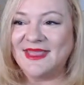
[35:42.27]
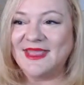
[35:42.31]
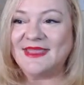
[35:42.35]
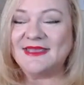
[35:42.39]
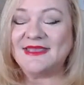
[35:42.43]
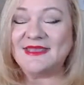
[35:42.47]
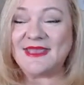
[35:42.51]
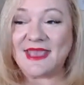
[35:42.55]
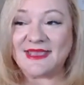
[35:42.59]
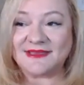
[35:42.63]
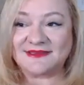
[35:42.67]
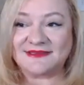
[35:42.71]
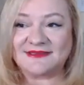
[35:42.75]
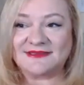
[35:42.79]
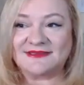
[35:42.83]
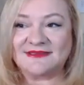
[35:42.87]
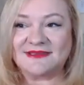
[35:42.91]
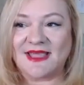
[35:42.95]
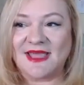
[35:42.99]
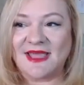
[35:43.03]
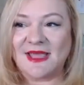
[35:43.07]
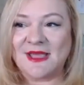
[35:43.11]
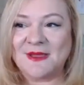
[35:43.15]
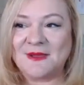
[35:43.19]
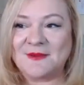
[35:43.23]
Yes,
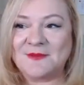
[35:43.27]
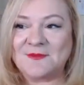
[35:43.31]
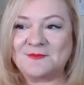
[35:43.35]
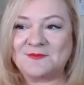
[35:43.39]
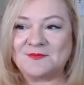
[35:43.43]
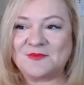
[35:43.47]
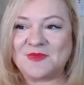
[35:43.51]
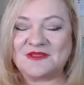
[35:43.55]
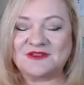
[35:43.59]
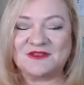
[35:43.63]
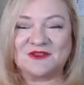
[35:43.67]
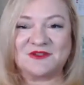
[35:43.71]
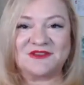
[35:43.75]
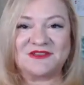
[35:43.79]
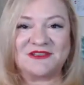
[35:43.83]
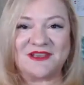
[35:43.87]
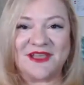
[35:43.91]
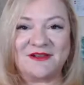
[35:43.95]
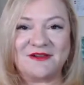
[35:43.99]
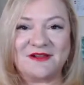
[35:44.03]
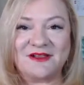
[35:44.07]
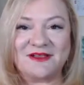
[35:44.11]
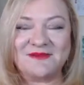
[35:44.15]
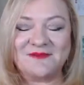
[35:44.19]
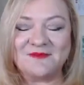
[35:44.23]
so
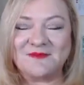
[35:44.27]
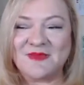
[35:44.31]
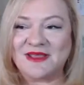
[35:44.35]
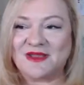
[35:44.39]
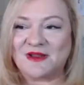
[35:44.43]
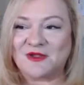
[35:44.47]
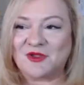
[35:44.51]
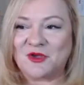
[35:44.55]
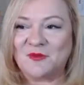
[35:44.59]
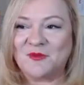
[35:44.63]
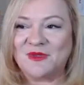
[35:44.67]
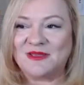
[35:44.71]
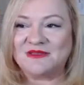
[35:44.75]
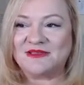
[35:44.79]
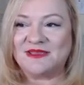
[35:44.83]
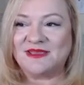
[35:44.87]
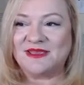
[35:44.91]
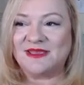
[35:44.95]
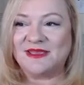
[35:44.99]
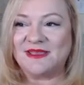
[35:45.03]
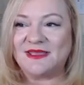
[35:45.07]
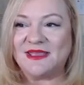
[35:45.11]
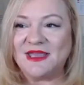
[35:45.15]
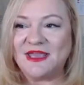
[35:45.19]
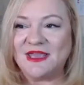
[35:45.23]
Sarah made a comment
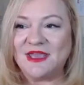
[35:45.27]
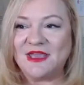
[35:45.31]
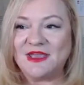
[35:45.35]
here.